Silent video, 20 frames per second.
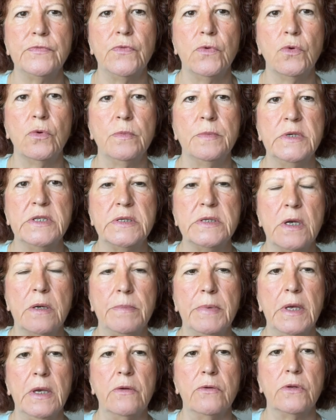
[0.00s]
form is
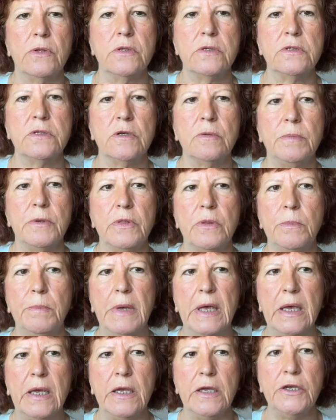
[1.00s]
up here at the top of the
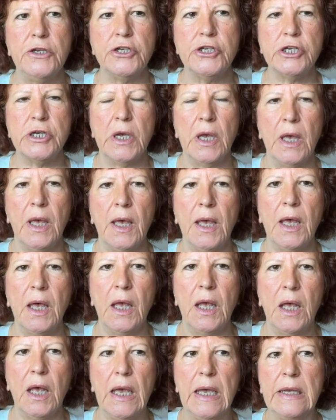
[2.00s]
page.
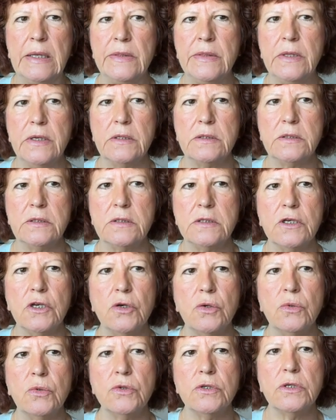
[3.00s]
And this is
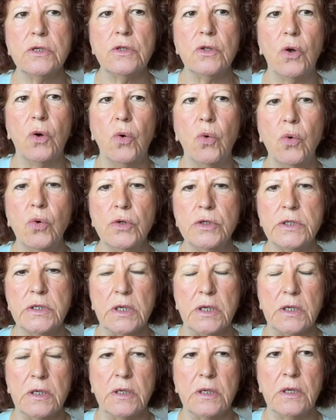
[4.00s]
called an
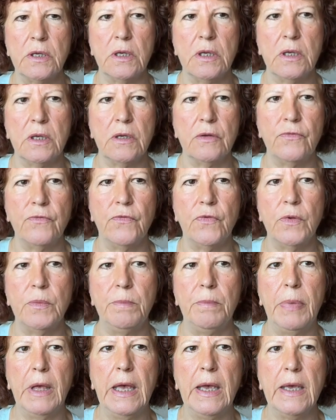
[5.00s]
order for
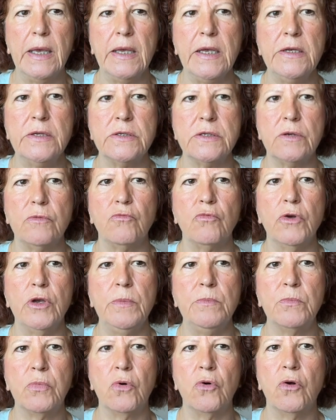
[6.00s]
paid
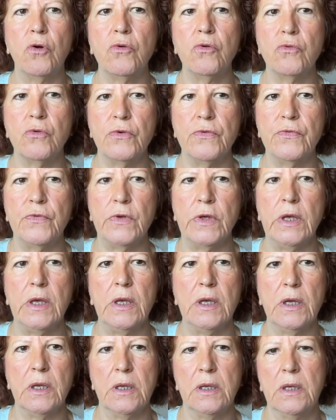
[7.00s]

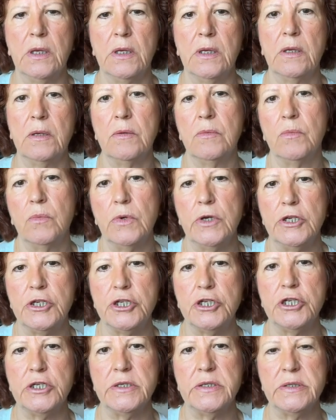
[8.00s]
reprography,
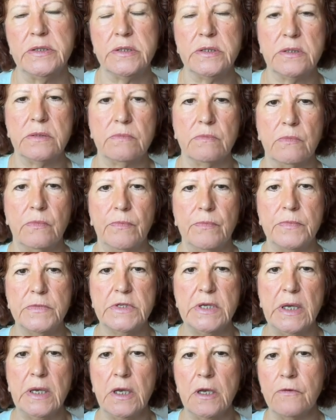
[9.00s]
which is
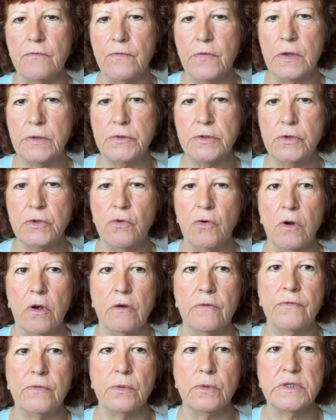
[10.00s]
taking a
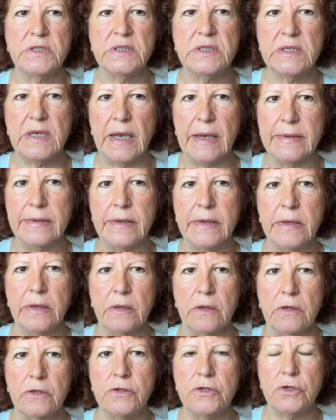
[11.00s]
photograph or scanning
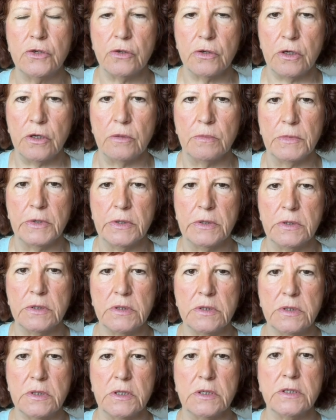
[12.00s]
a
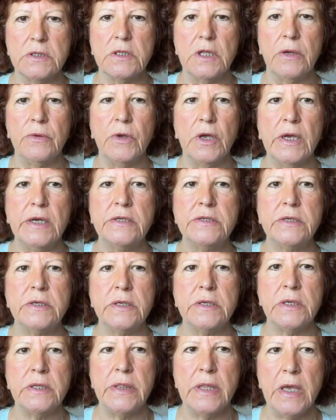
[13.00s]
document that's
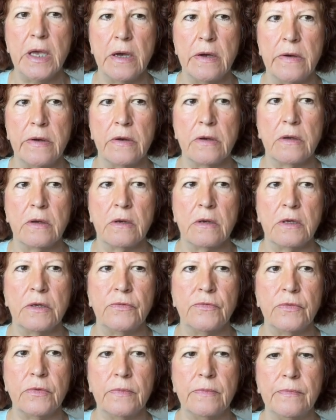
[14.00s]
located in the
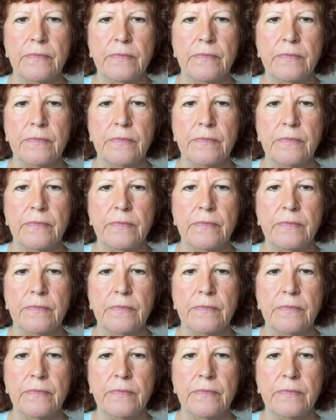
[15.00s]
archive.